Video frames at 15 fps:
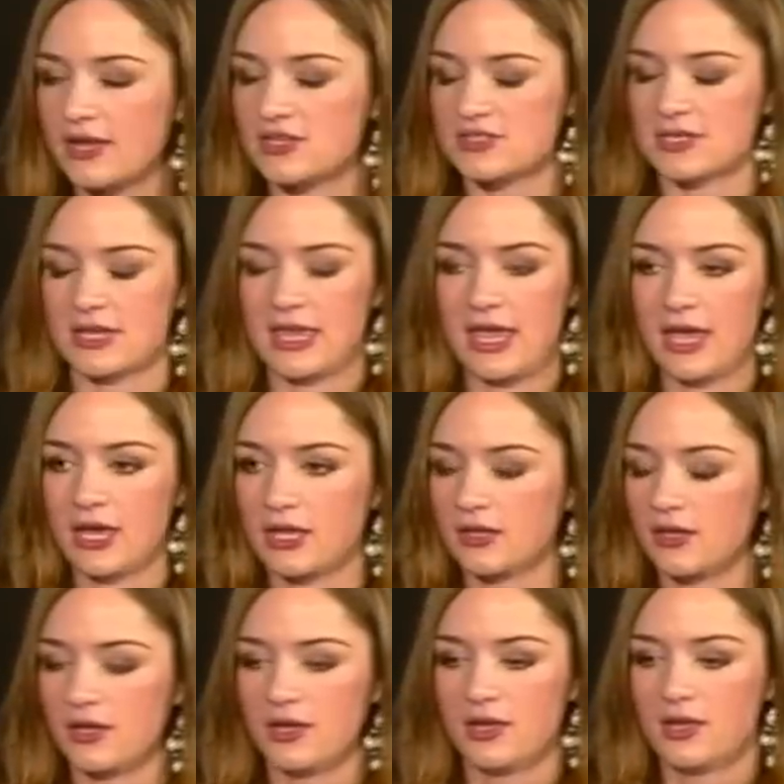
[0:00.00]
I just, I can't,
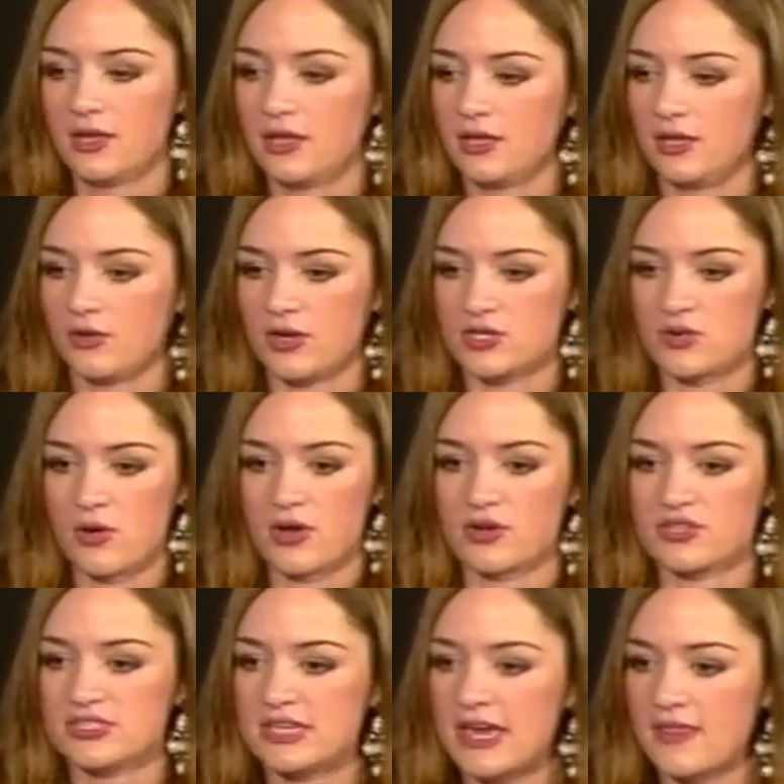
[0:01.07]
you know, I don't
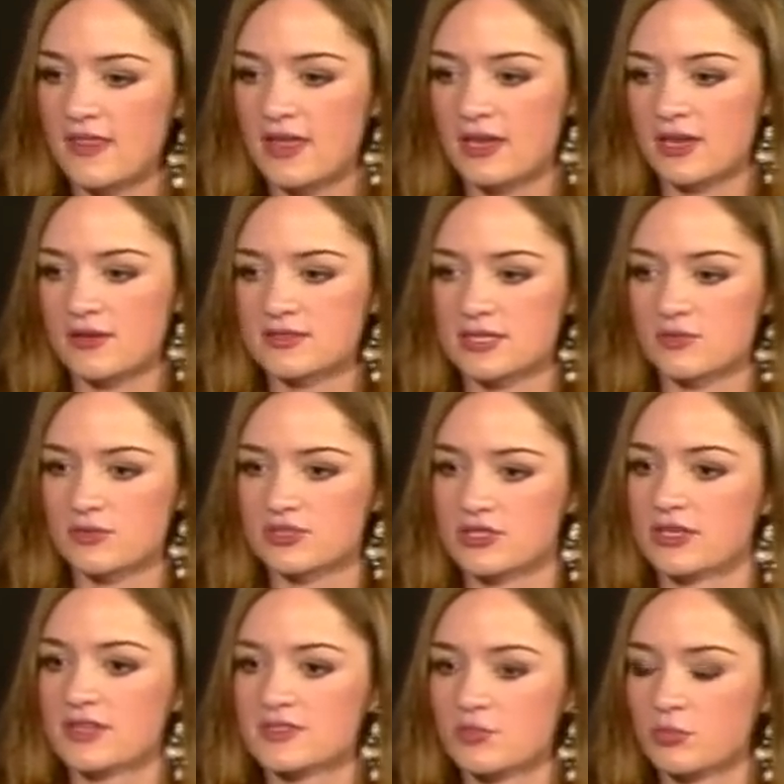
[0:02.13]
understand that. And I was like, well, she
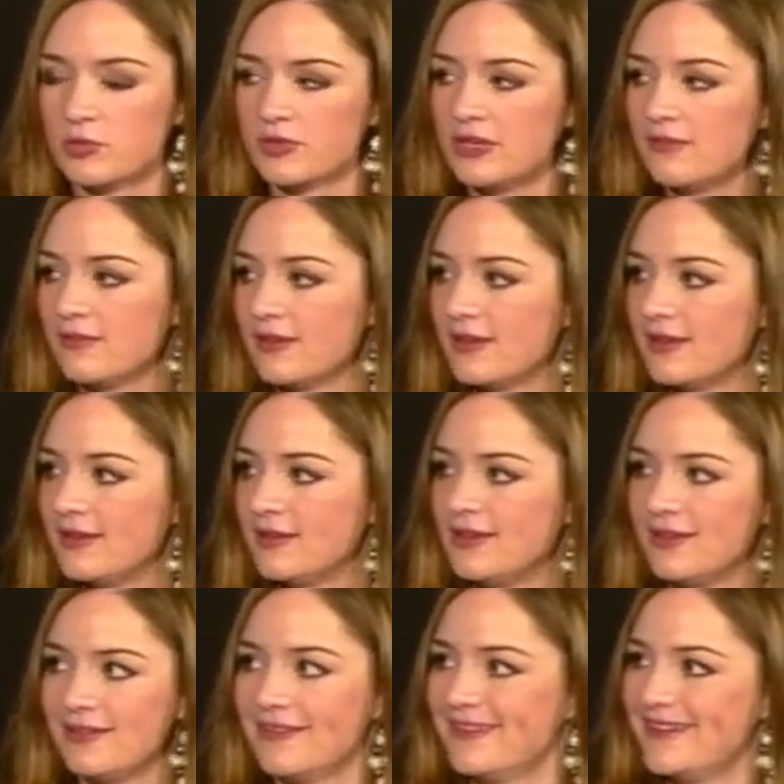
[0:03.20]
doesn't believe in it. And
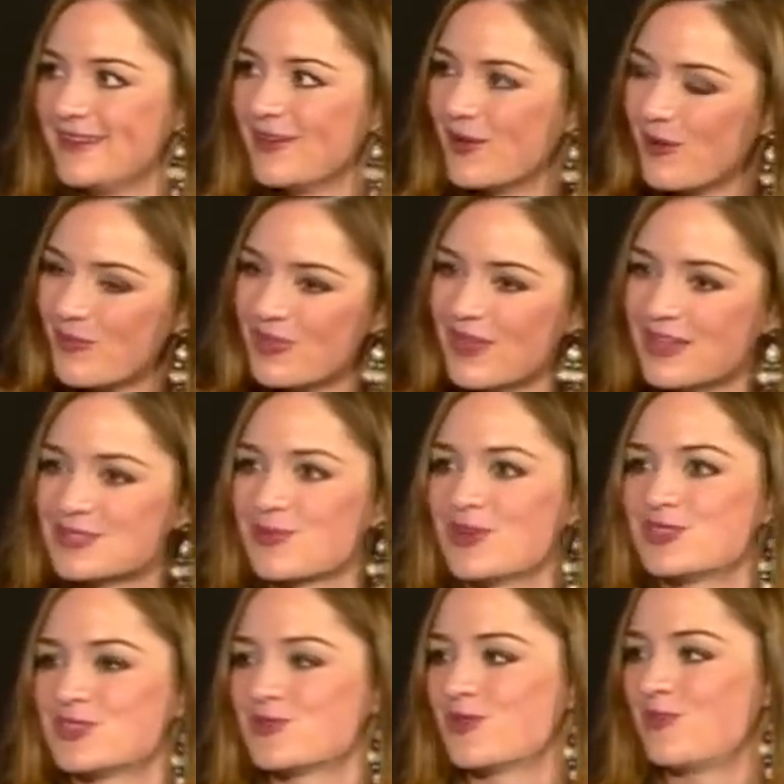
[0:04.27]
he, you know, I mean, that's why
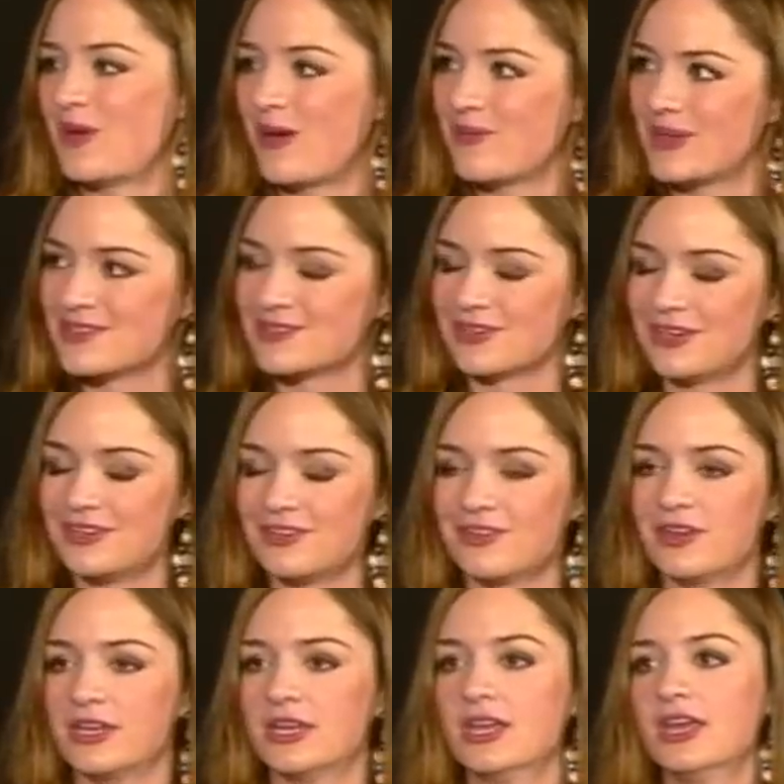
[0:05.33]
she doesn't want to baptize her into
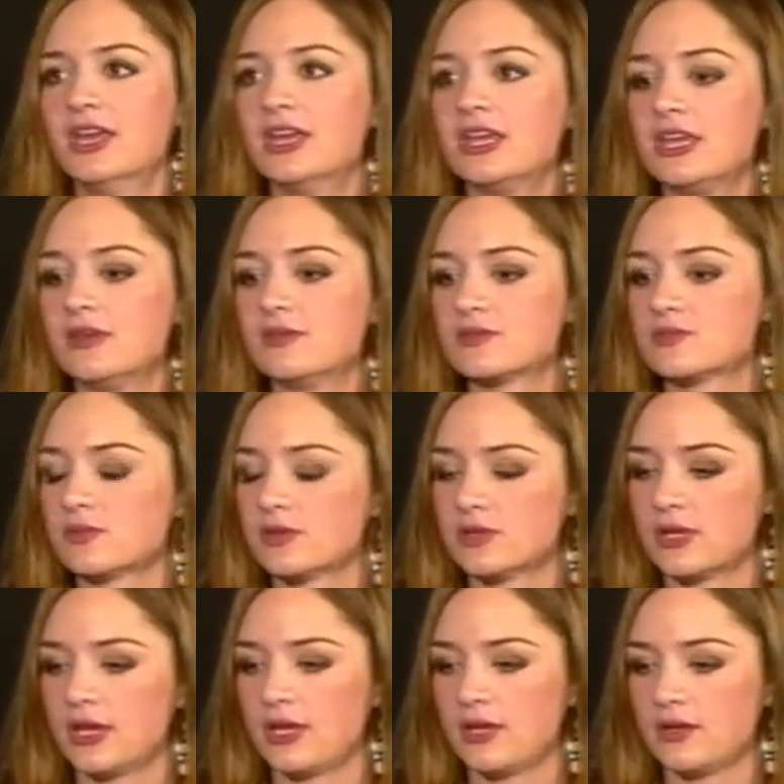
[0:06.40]
it. And he was
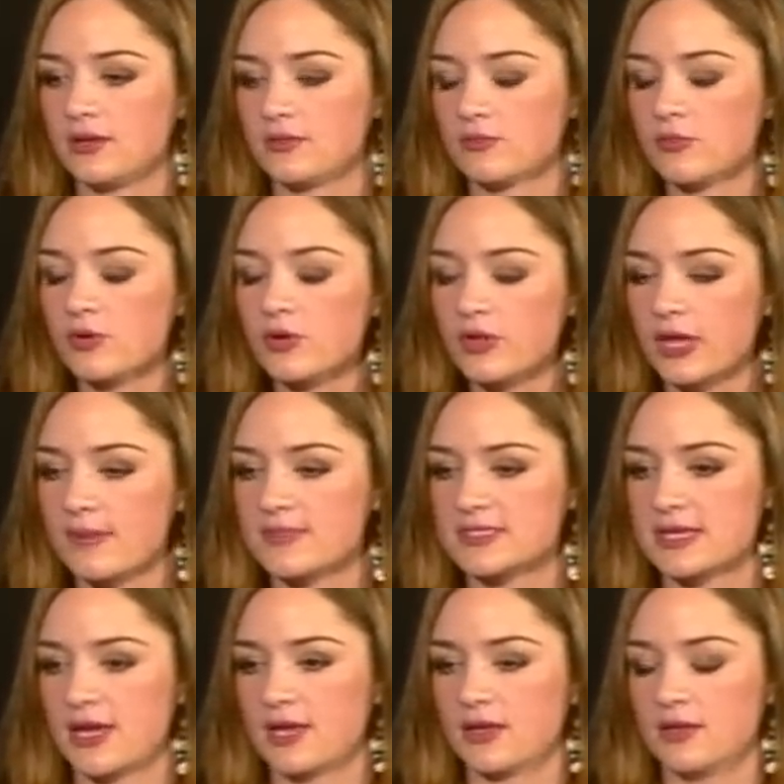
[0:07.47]
really, really
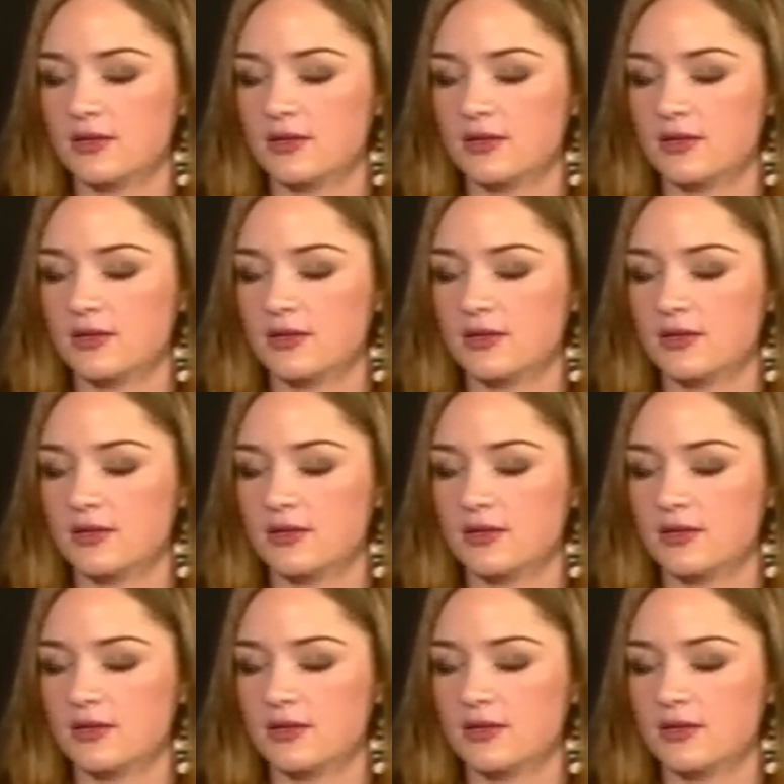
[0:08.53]
upset.